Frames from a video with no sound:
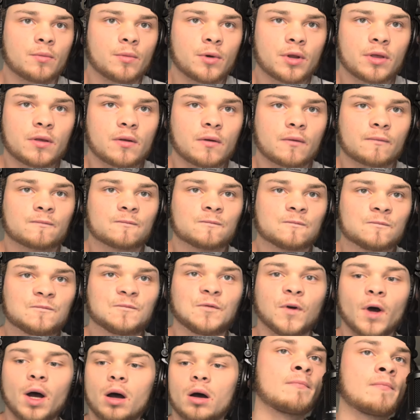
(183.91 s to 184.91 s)
what the...
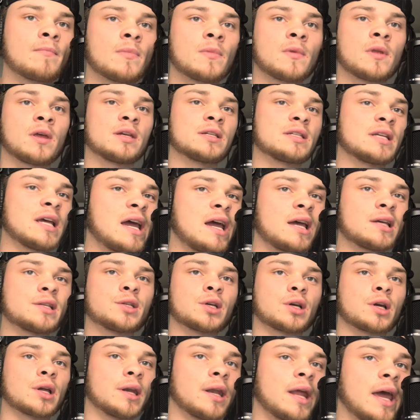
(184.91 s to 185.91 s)
His ass
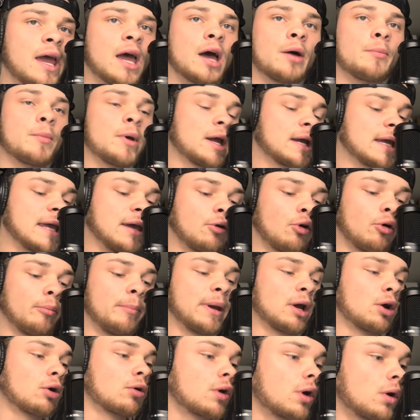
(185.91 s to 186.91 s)
took a nap. Kittle,
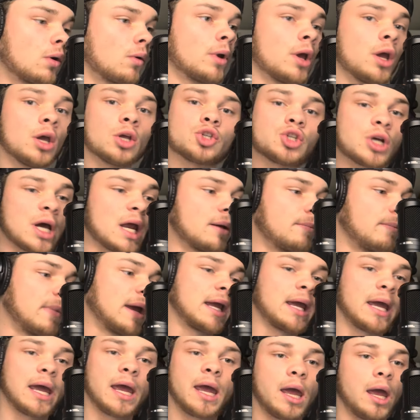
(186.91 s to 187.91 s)
big old coon, try to
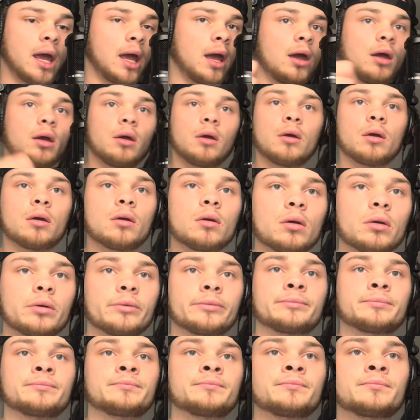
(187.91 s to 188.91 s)
make a hat.
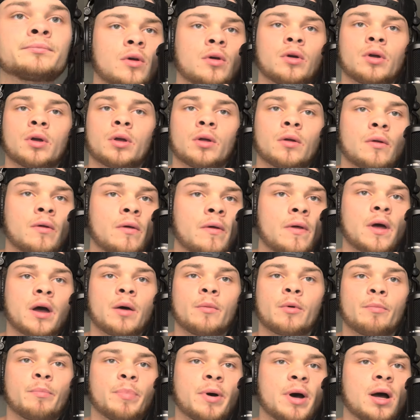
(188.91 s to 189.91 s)

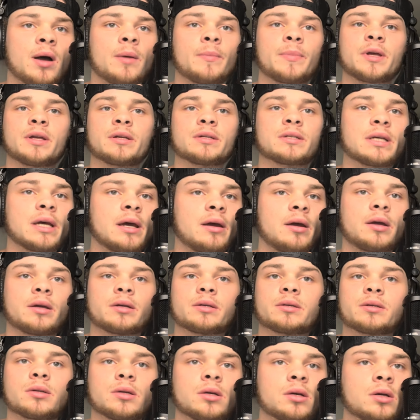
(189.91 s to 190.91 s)
I'ma pop his
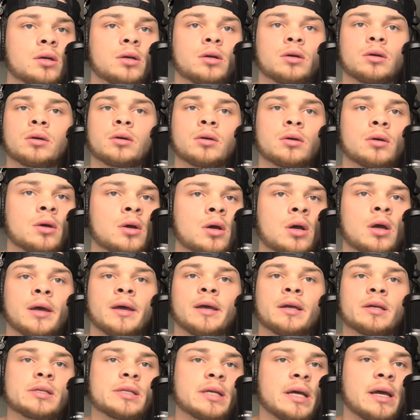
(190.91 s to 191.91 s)
ass.
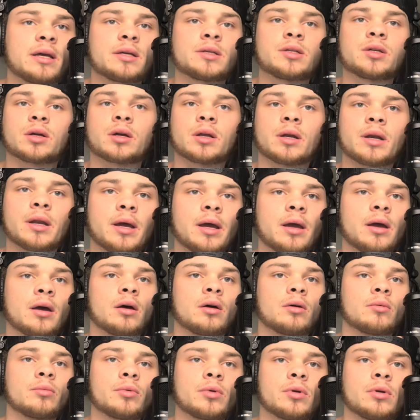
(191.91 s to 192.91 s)
His ass took a
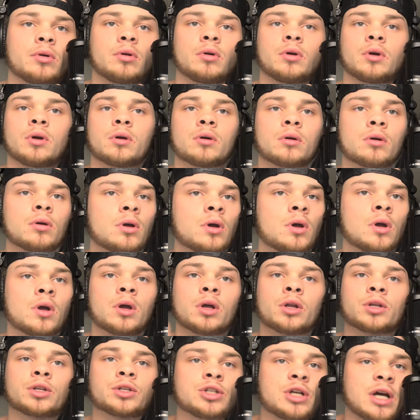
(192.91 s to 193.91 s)
nap.
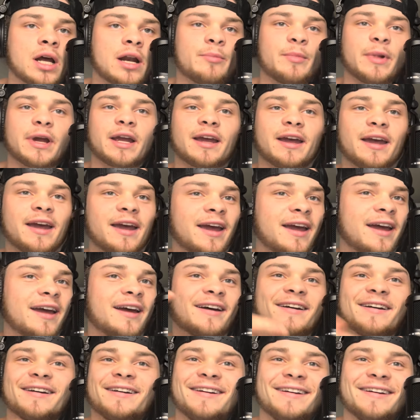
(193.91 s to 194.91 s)
Try to make a hat.